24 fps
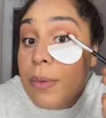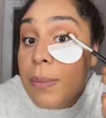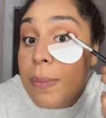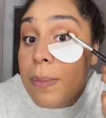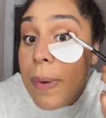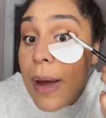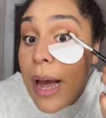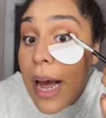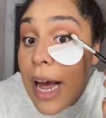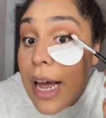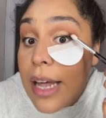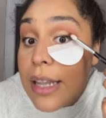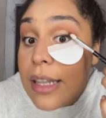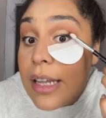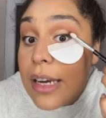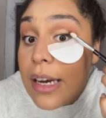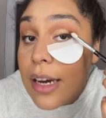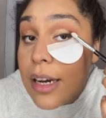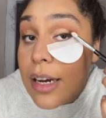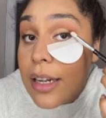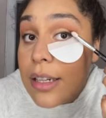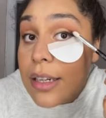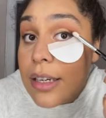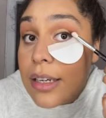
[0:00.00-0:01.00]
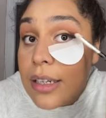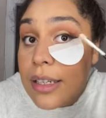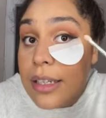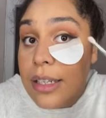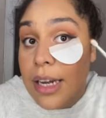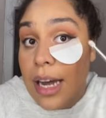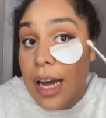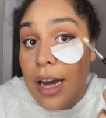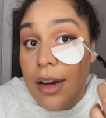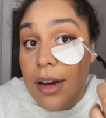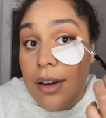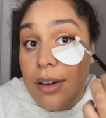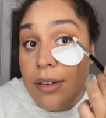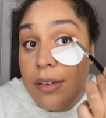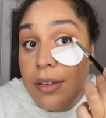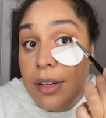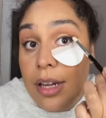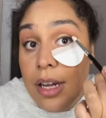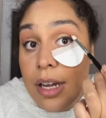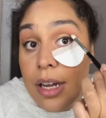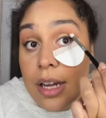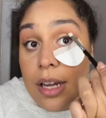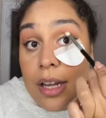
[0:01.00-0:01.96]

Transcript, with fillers: you pat the color down,